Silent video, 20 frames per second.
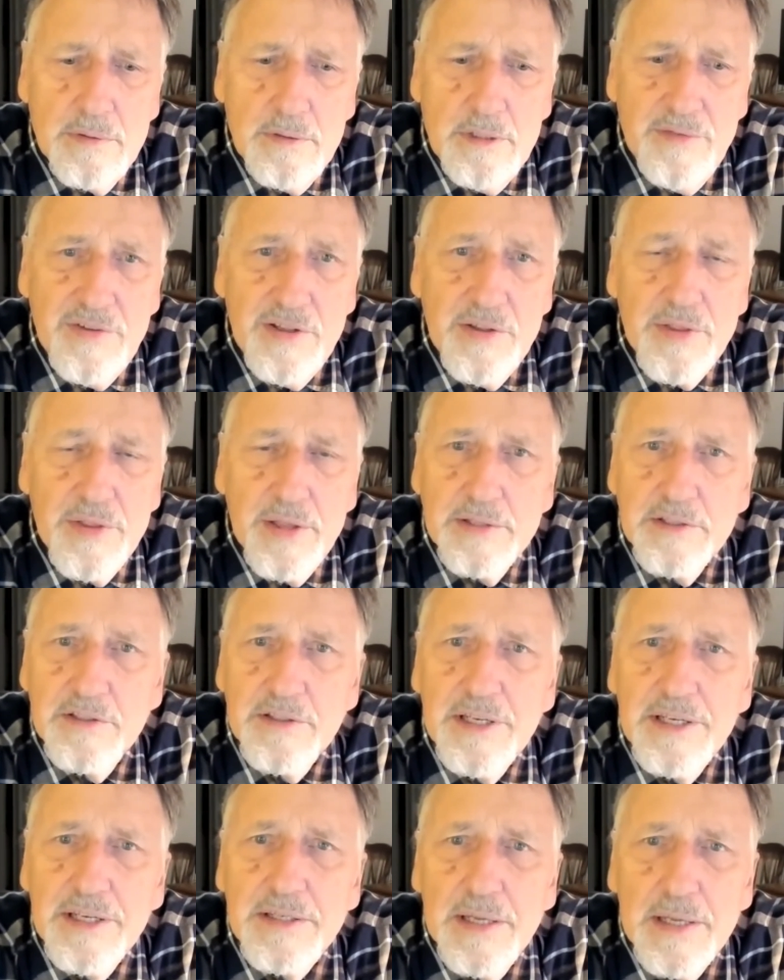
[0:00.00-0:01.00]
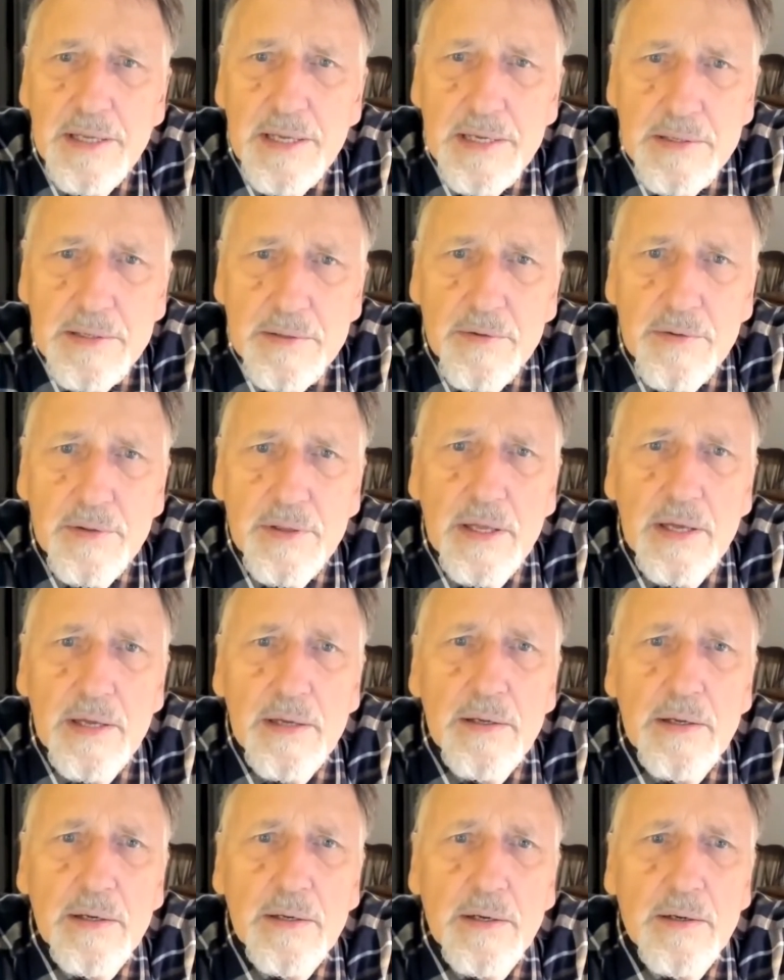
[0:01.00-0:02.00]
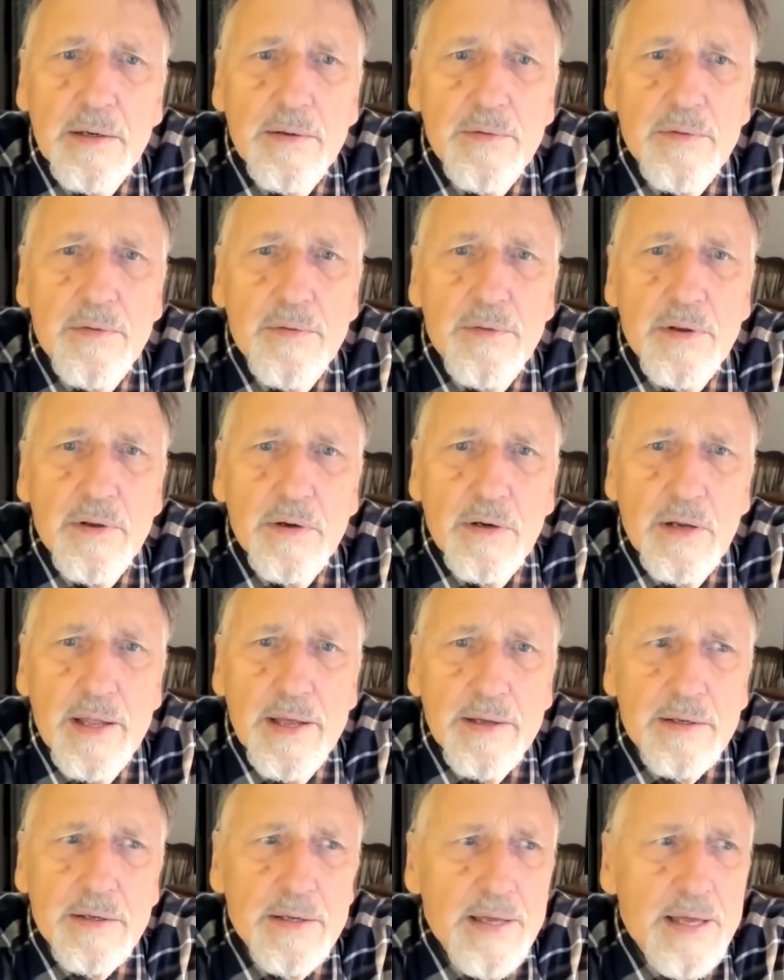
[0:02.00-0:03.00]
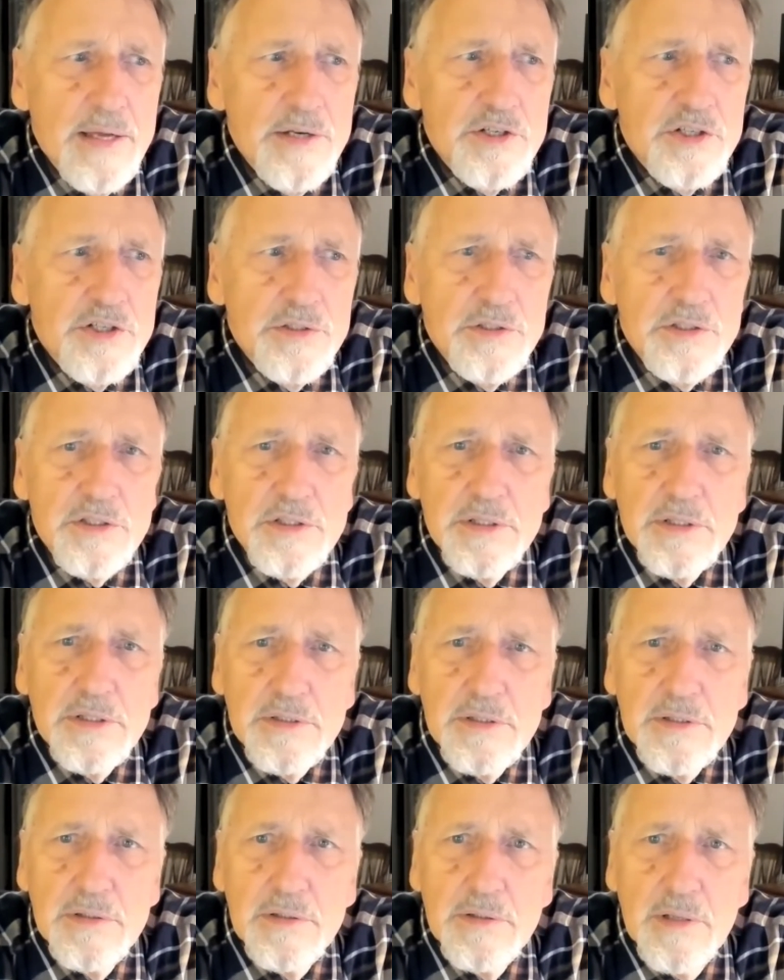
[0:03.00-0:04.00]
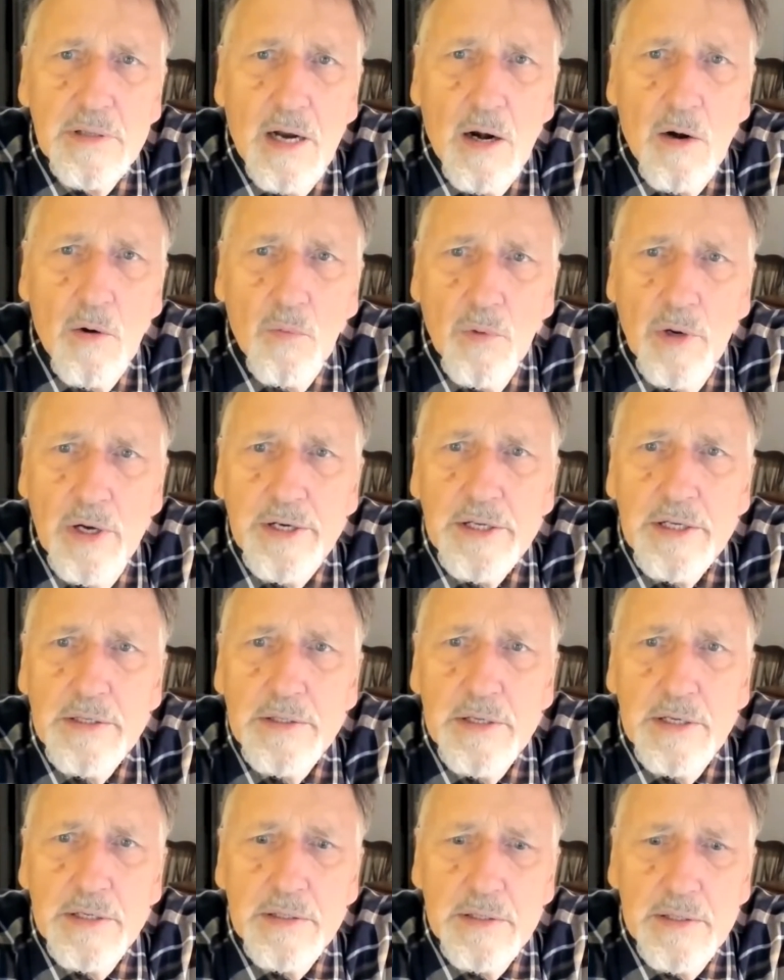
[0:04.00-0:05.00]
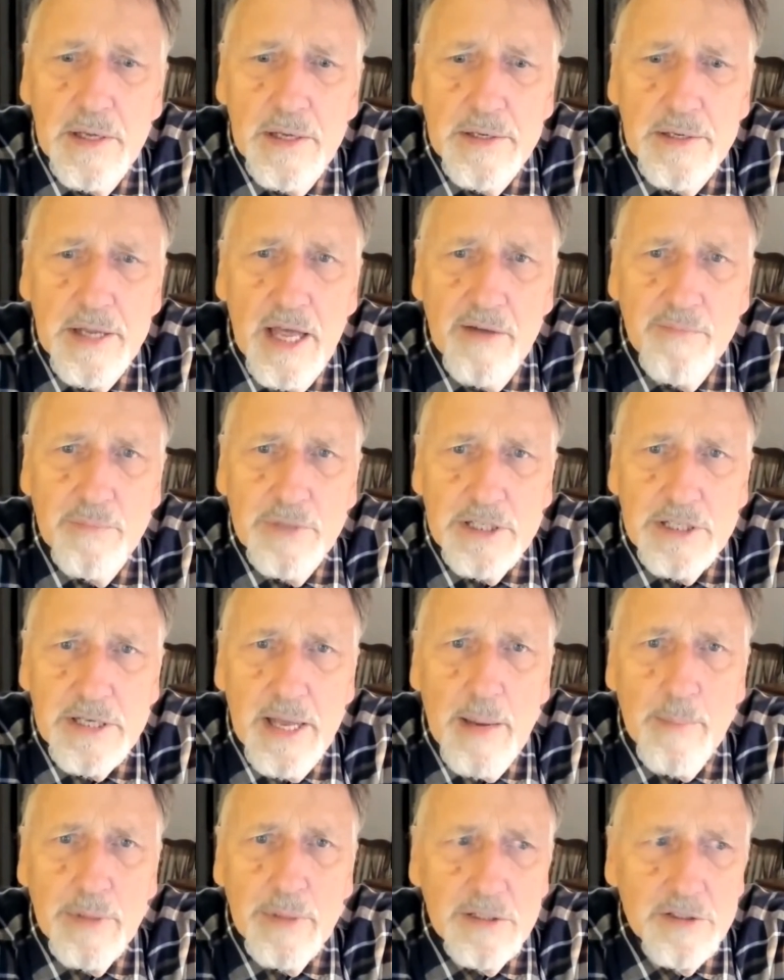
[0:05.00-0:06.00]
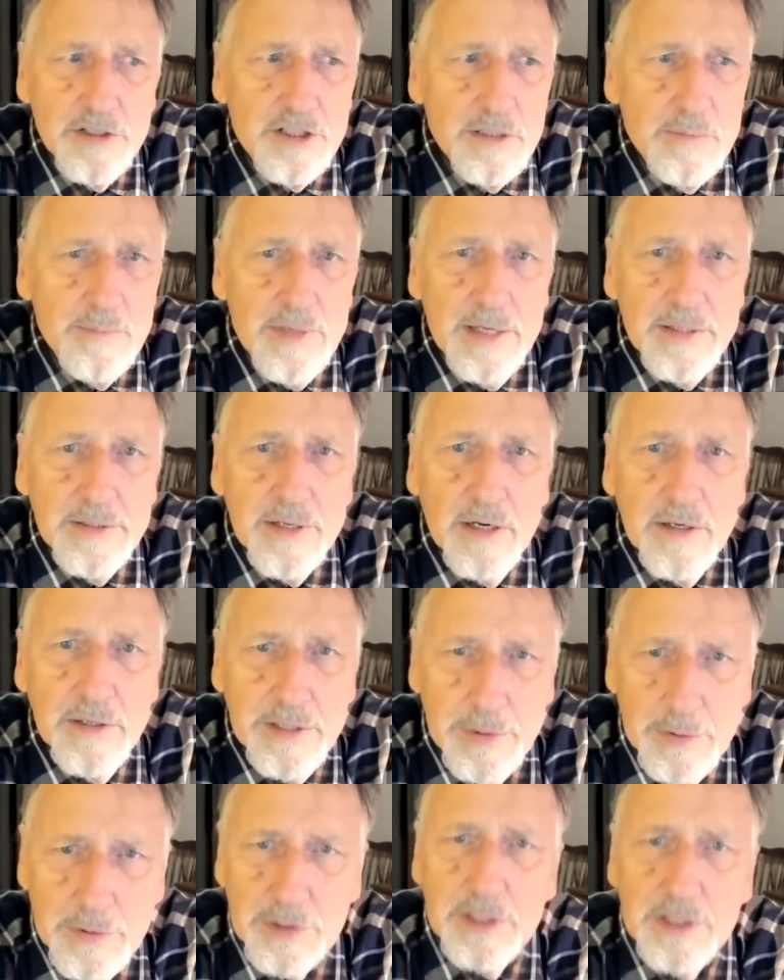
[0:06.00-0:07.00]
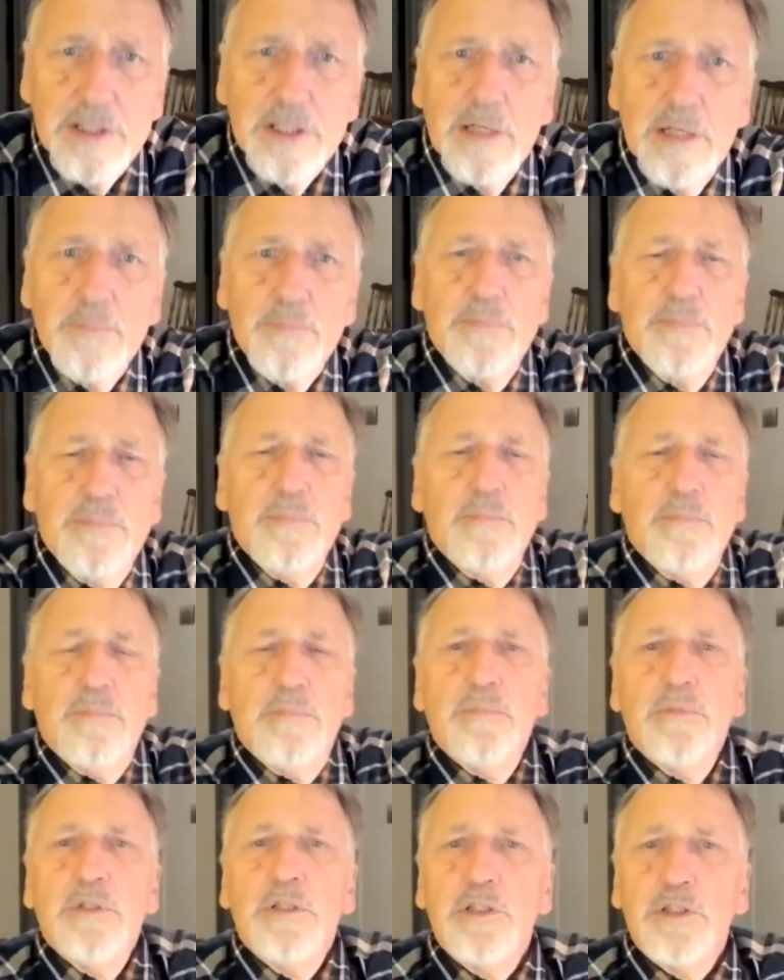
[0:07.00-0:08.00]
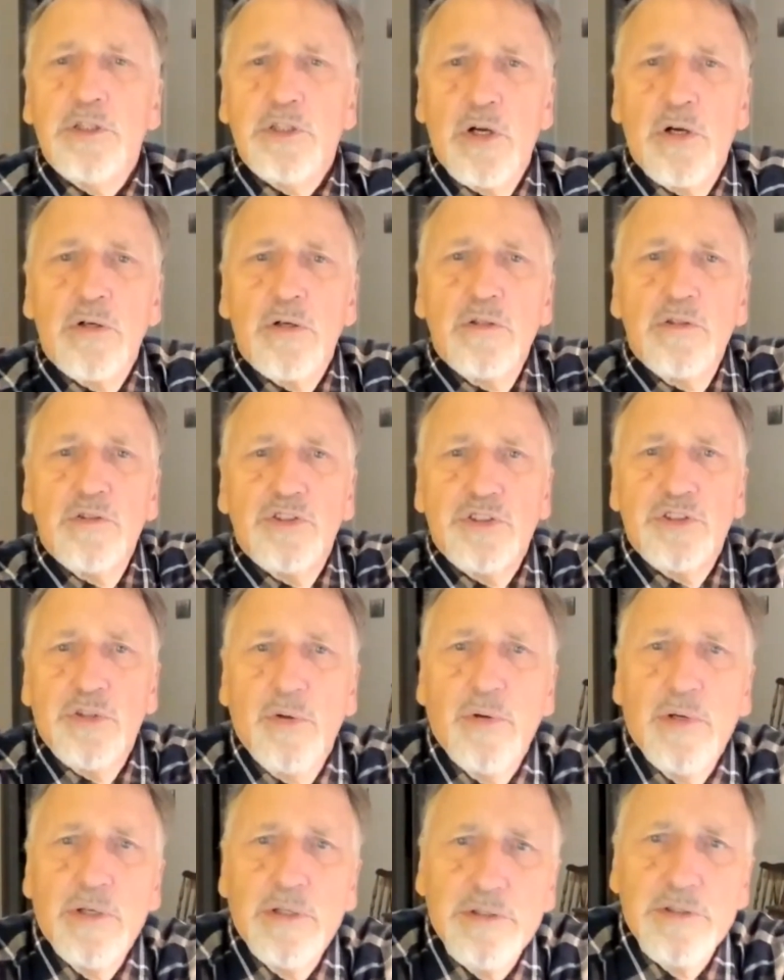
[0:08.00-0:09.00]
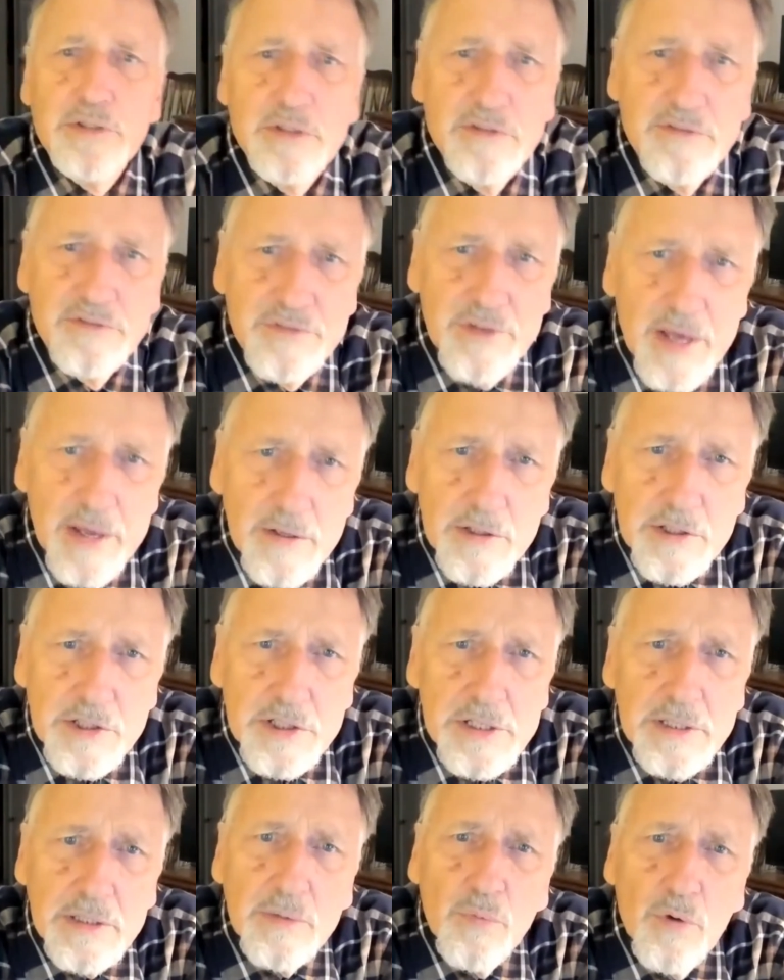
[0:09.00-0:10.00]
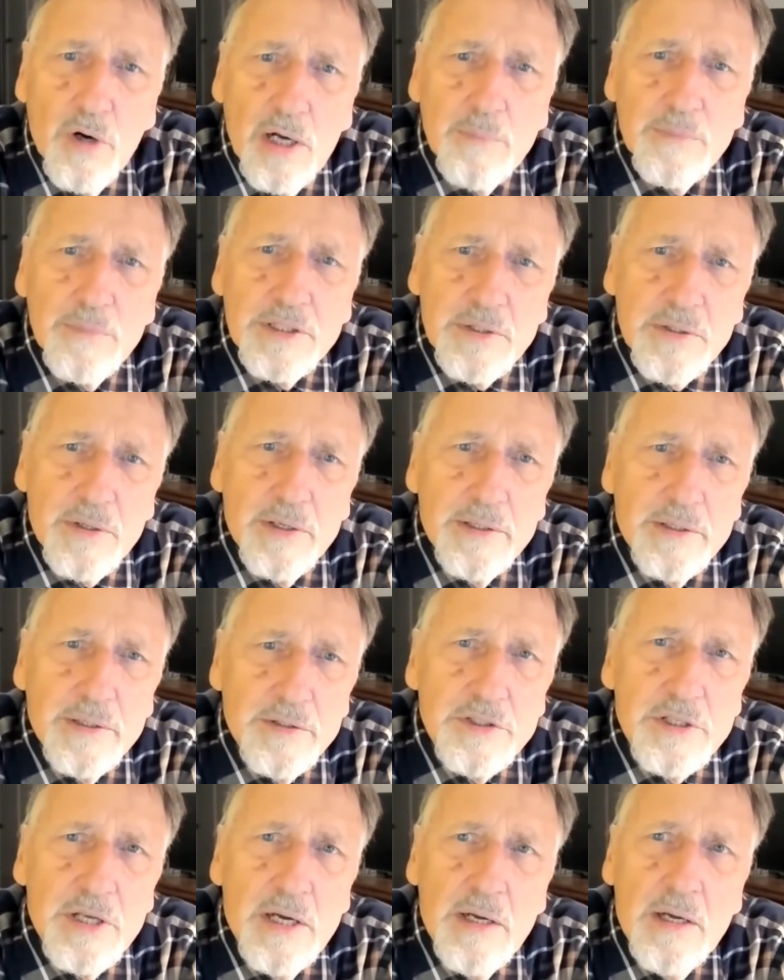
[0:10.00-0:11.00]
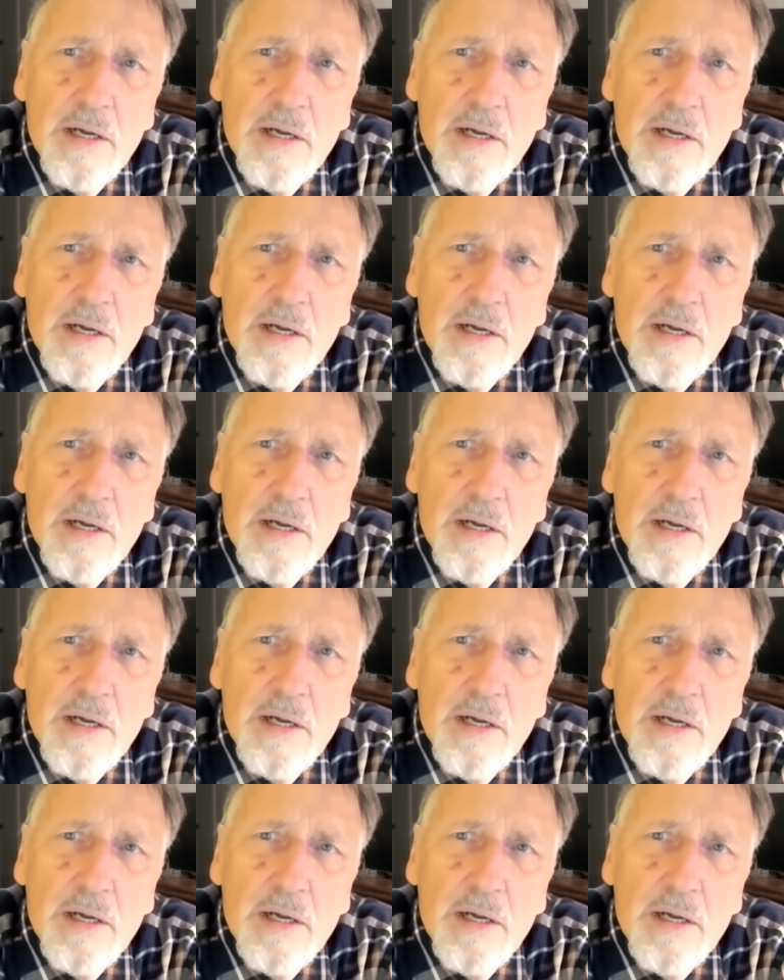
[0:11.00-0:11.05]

living things need to eat. They're like engines that are running and have metabolism and are using up internal stores of energy and raw materials.